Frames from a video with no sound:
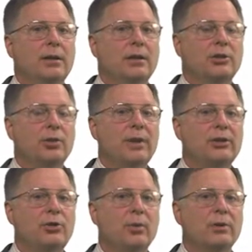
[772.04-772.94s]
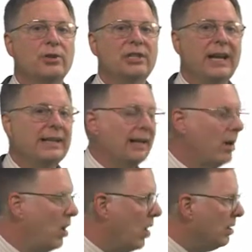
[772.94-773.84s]
so that you understand that
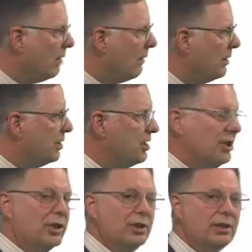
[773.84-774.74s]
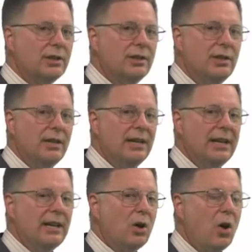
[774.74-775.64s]
all of our decisions
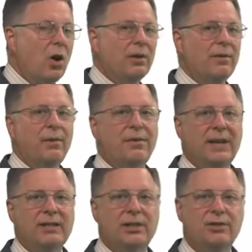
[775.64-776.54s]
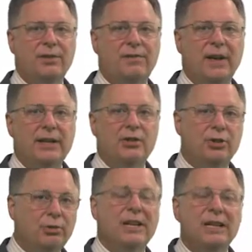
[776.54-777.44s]
and all of the things that you face,
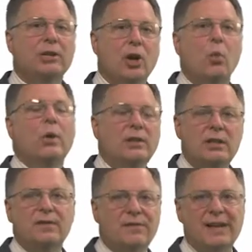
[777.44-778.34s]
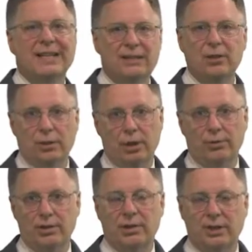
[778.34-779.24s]
you need to know what is fed into
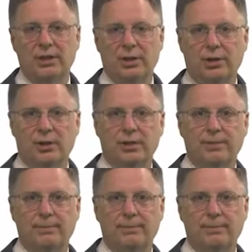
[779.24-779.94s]
those decisions.